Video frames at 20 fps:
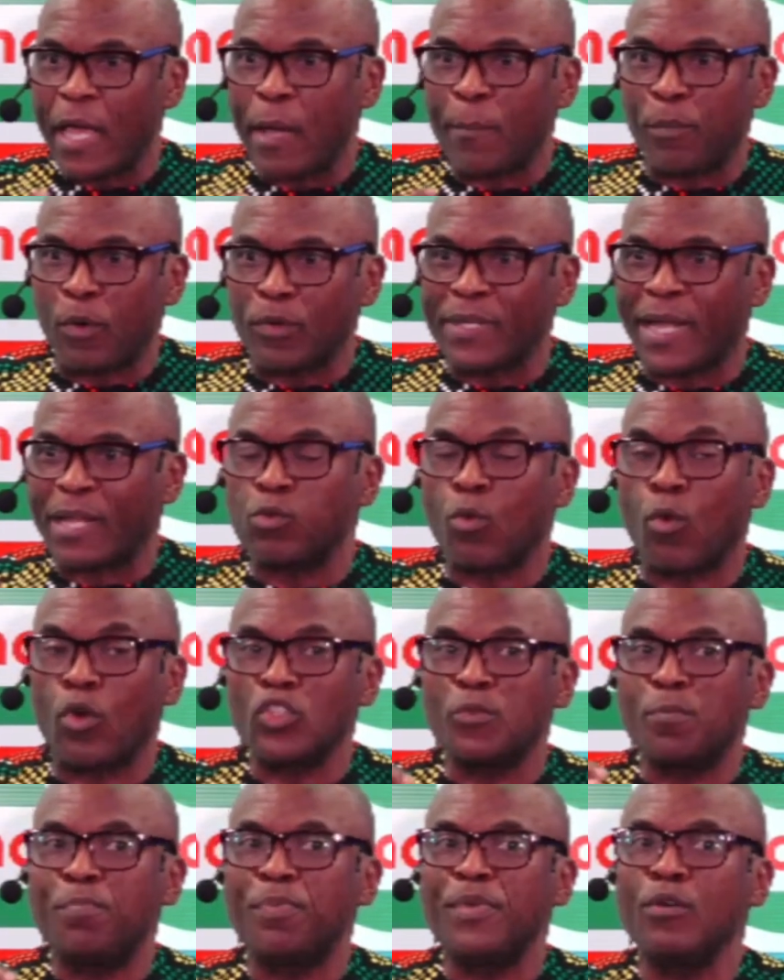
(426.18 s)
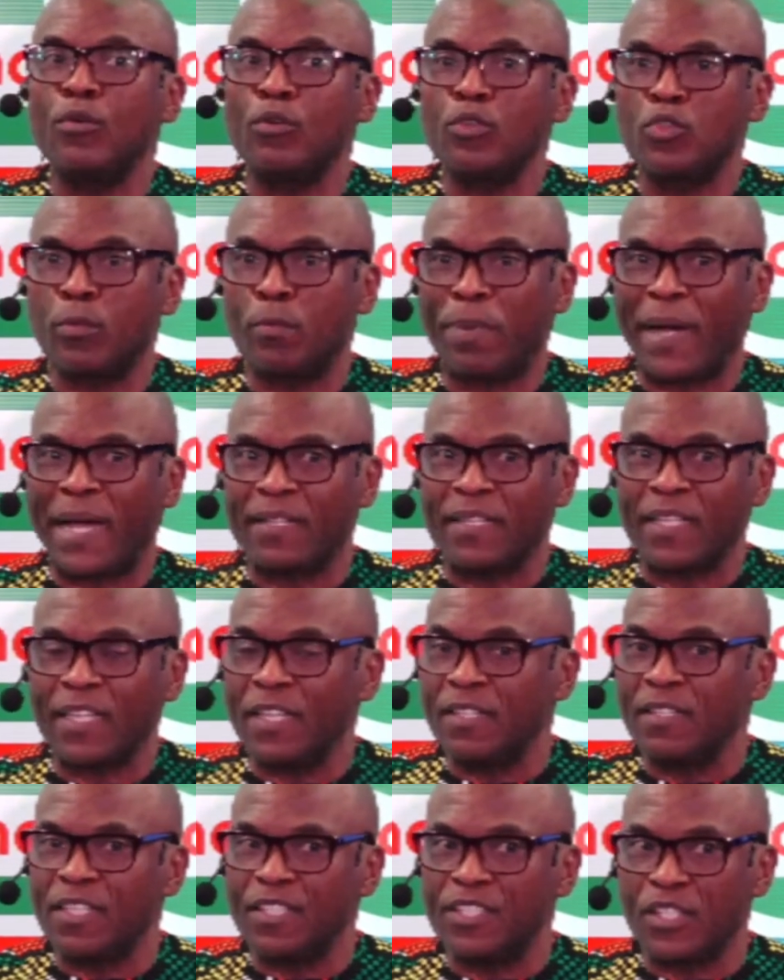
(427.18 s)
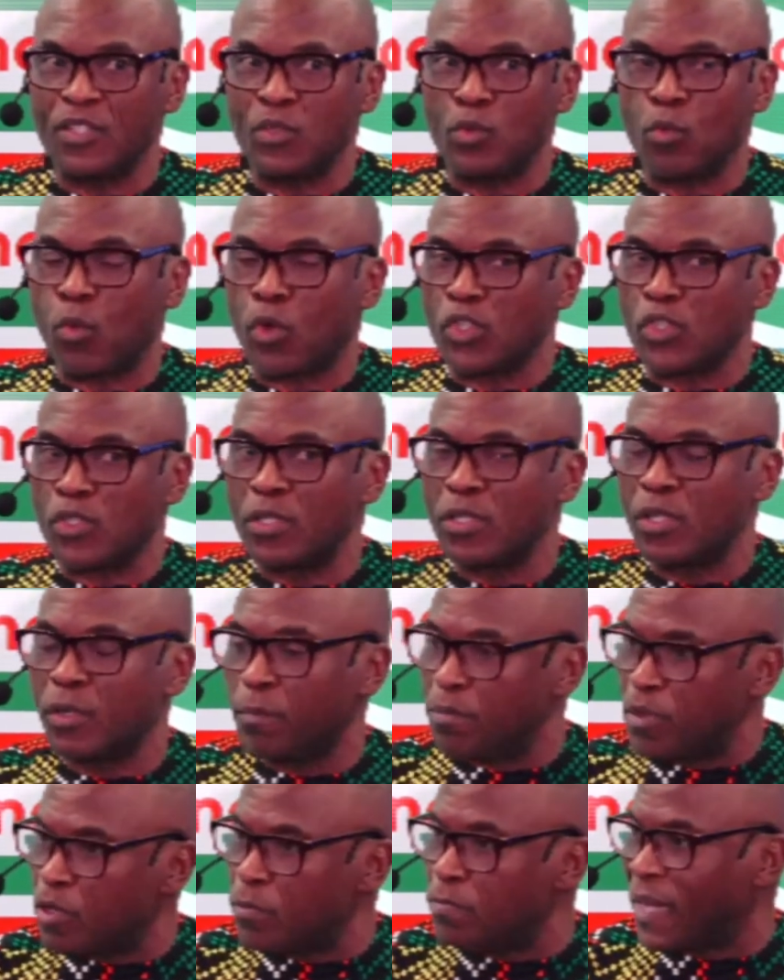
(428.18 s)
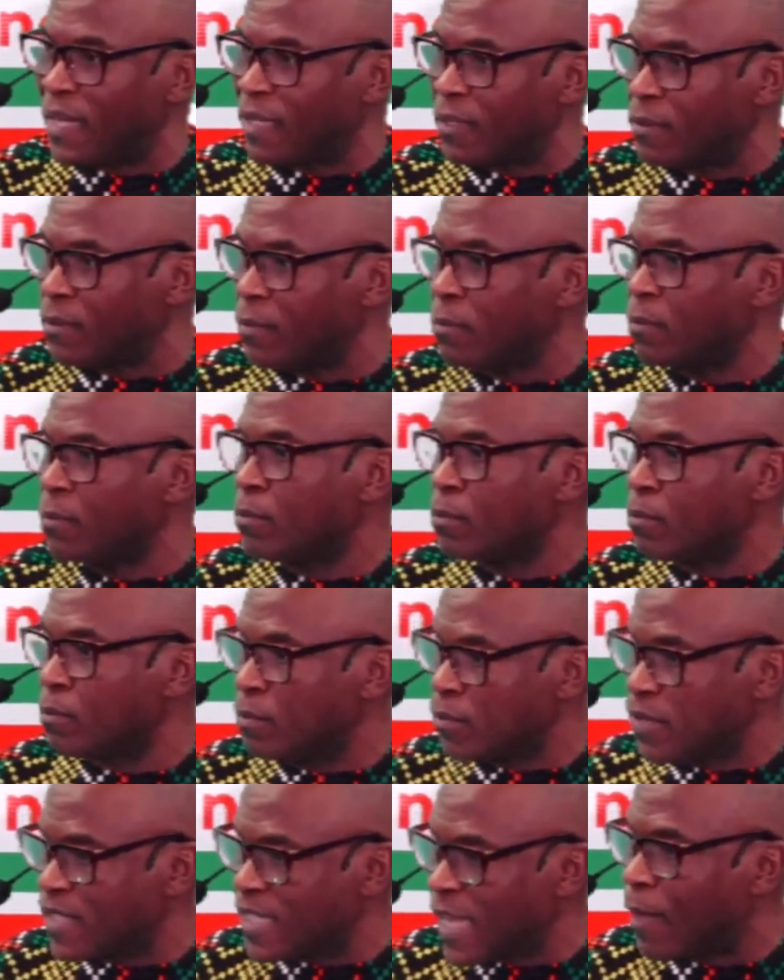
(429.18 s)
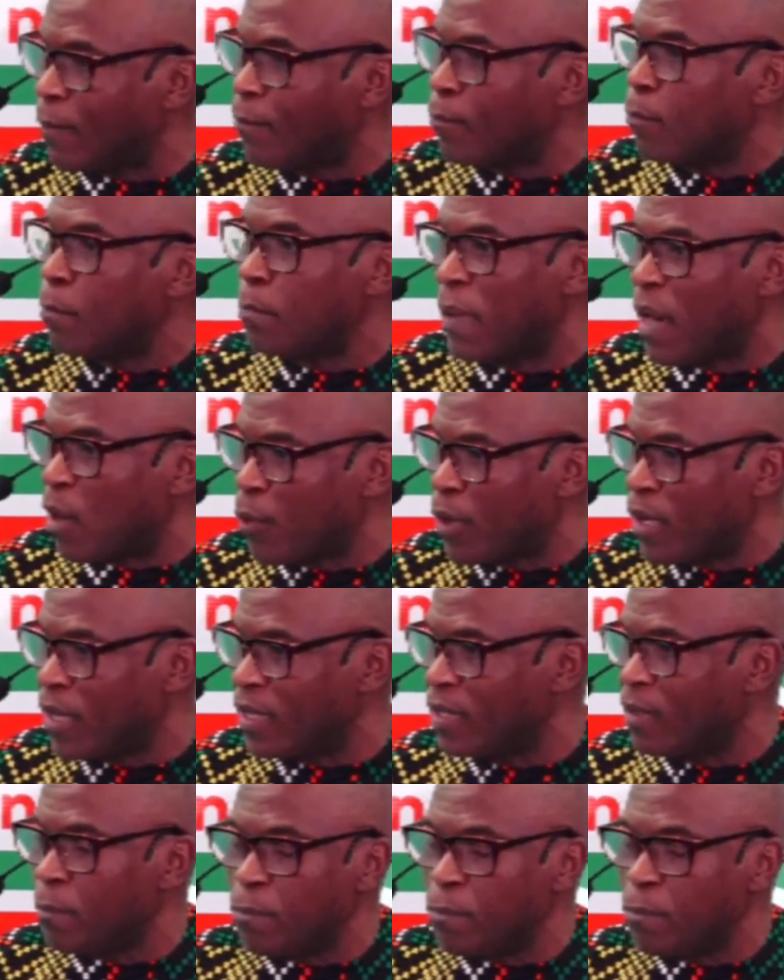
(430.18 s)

airport that was built by the indigenes was built by Sam Mbakwe.